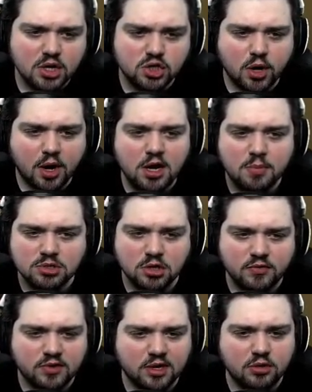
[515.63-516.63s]
Try to
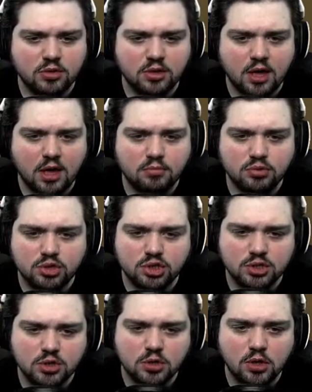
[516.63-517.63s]
preserve it to get to the game. Push
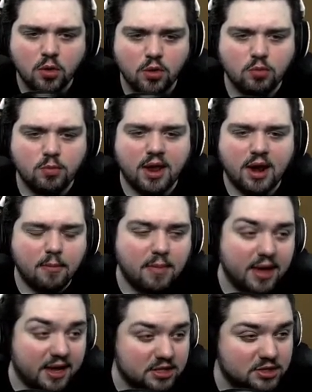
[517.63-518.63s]
it too low and you may not make it.